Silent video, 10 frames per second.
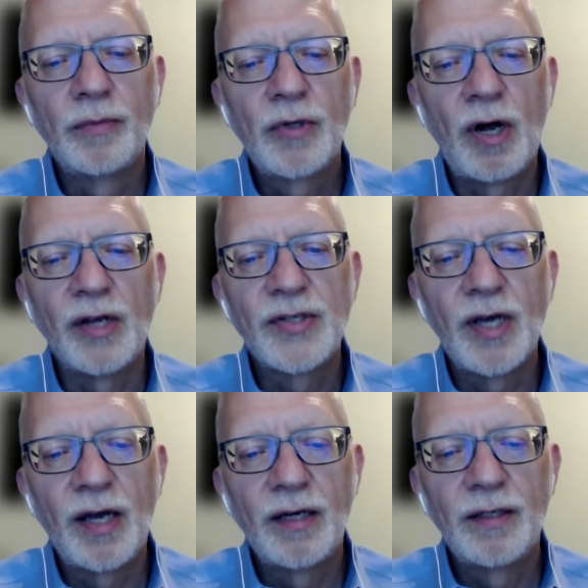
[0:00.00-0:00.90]
caused
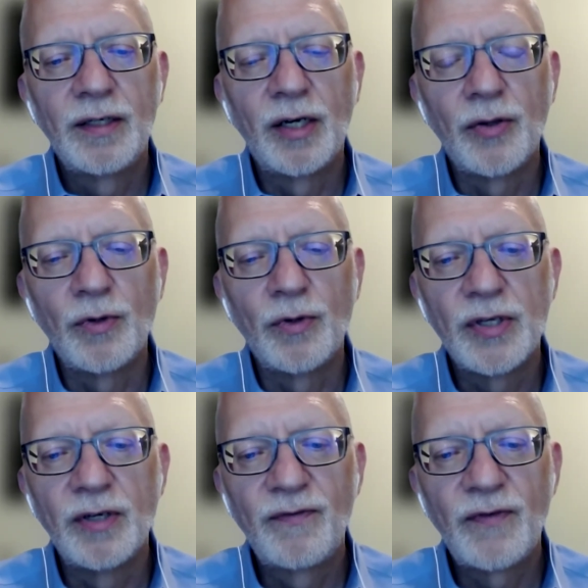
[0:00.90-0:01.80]
that. In other words,
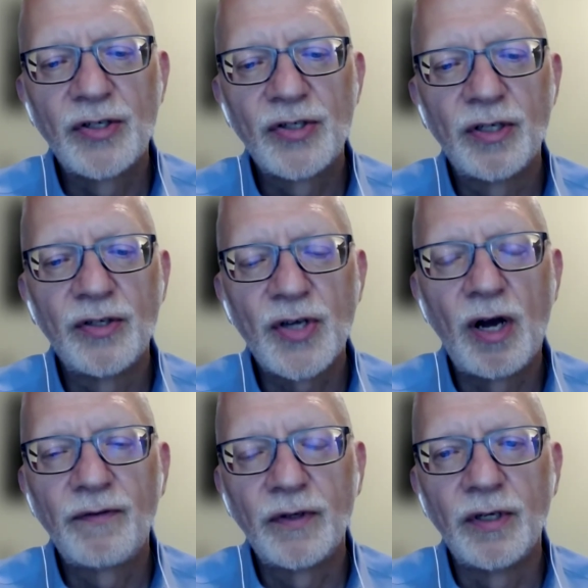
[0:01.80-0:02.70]
the infection is
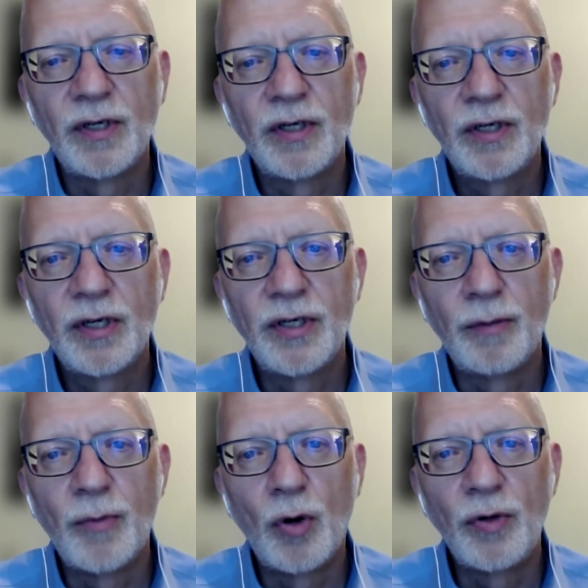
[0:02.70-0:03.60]
often a
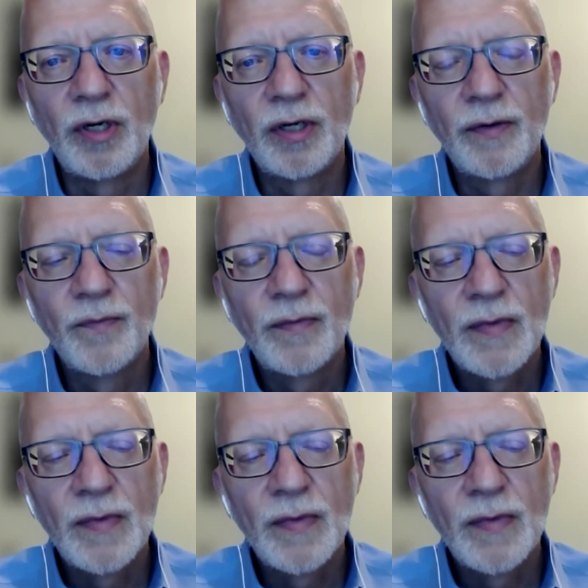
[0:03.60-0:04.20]
pneumonia.